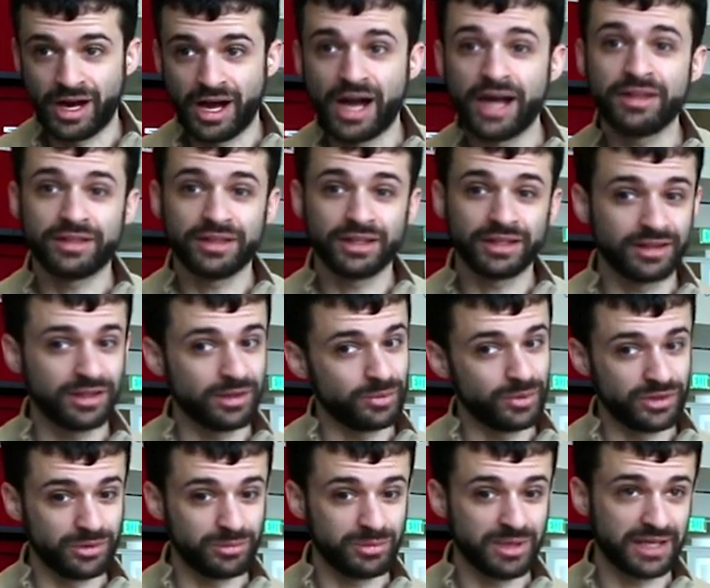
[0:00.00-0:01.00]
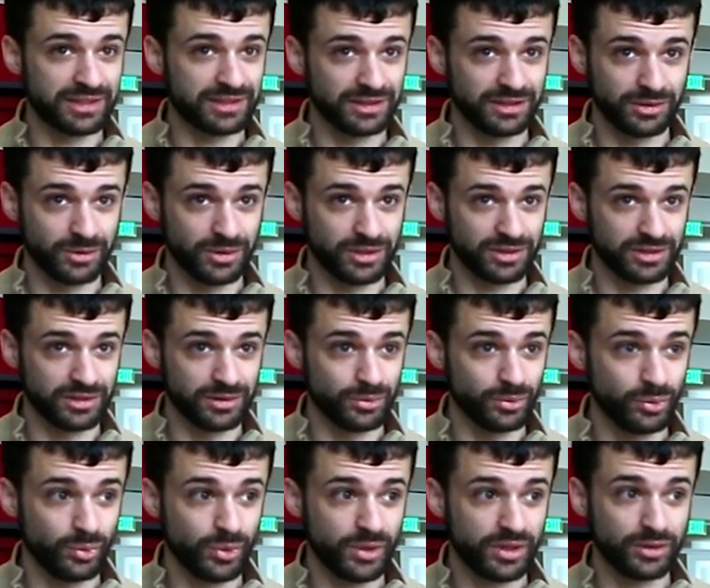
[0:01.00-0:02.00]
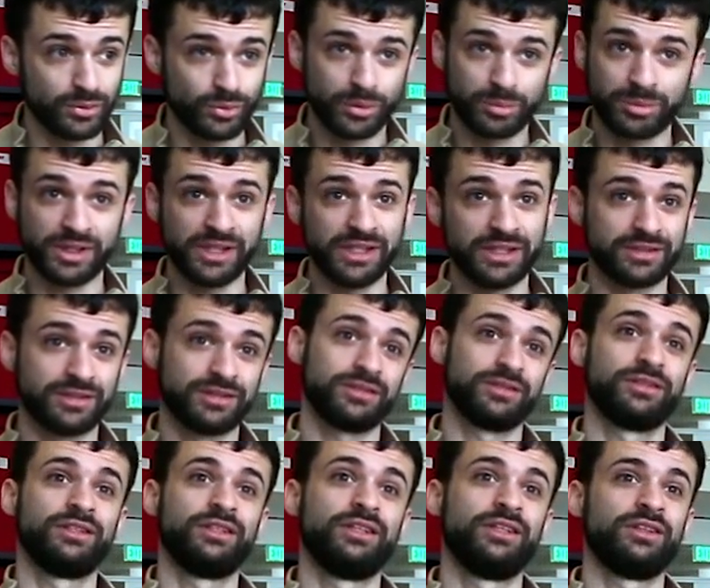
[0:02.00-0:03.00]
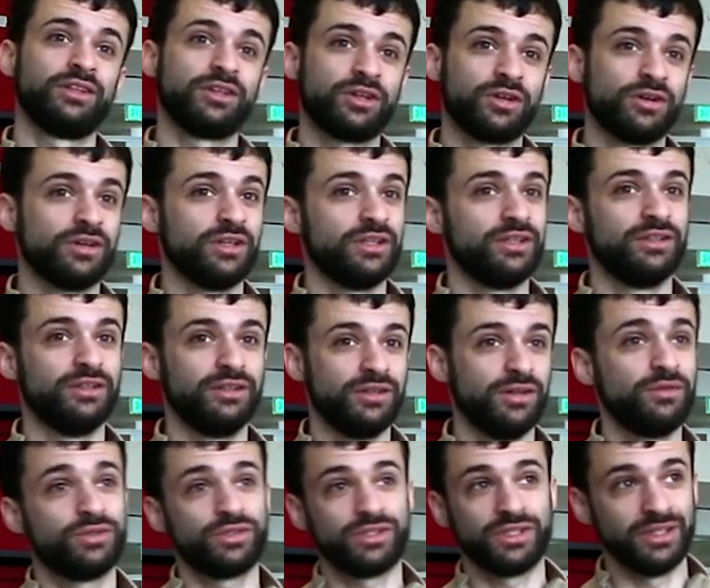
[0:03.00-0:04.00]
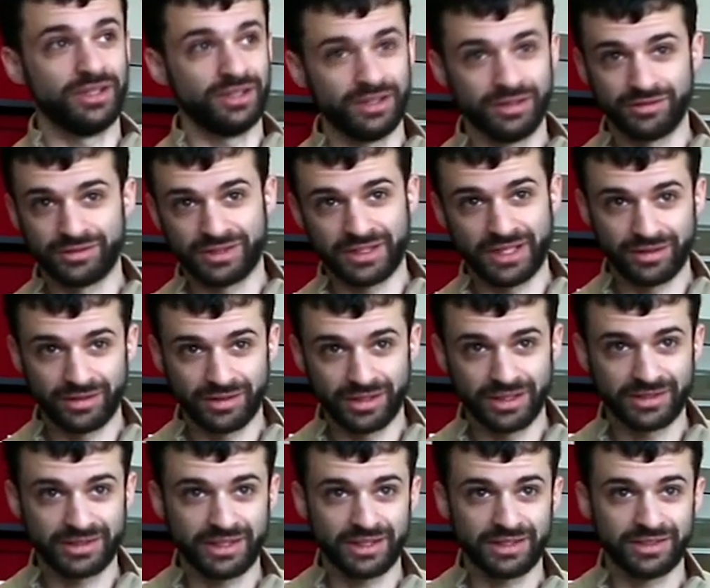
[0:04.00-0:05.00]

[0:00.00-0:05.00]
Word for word: I think that we should be asking the question, what can replace the current notion of standardized